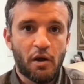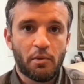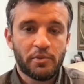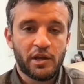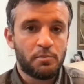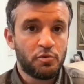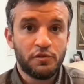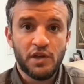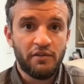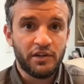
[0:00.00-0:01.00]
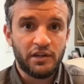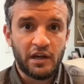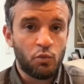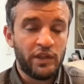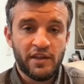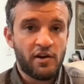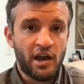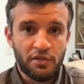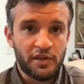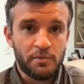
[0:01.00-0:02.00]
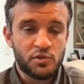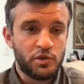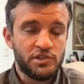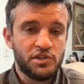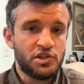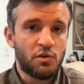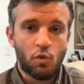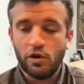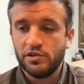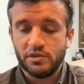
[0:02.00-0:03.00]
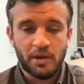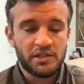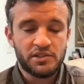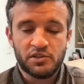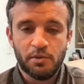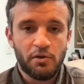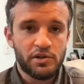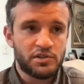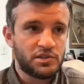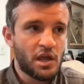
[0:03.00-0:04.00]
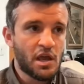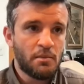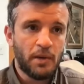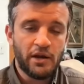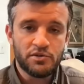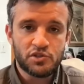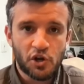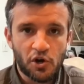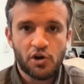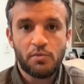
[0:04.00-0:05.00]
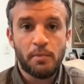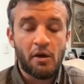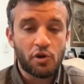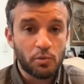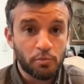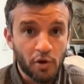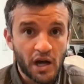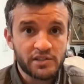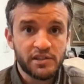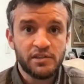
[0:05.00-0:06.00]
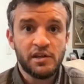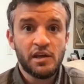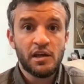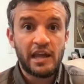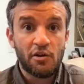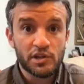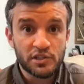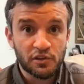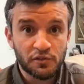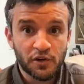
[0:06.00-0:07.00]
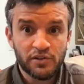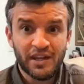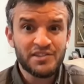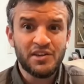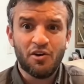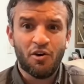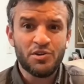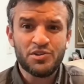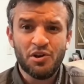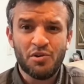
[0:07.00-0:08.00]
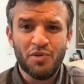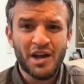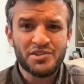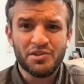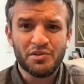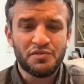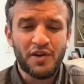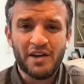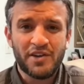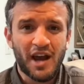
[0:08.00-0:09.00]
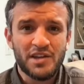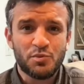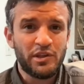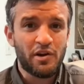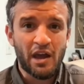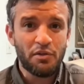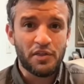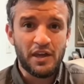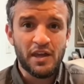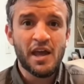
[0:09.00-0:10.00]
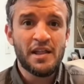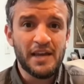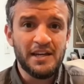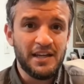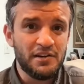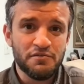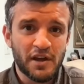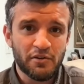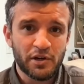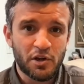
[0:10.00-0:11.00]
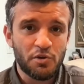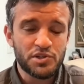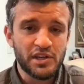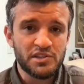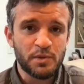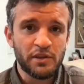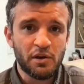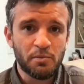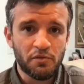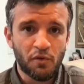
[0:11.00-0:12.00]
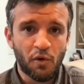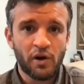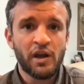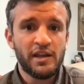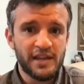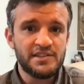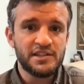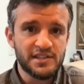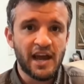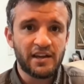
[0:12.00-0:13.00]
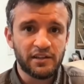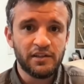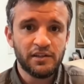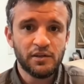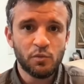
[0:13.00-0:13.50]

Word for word: probably approved of it. And when they're healthy, between T.J. Warren, DeMonta Sabonis, Miles Turner, Malcolm Brogdon, Caris LeVert, that's an all-star roster of five guys. When they're healthy, they need a veteran coach that's been there before. That's exactly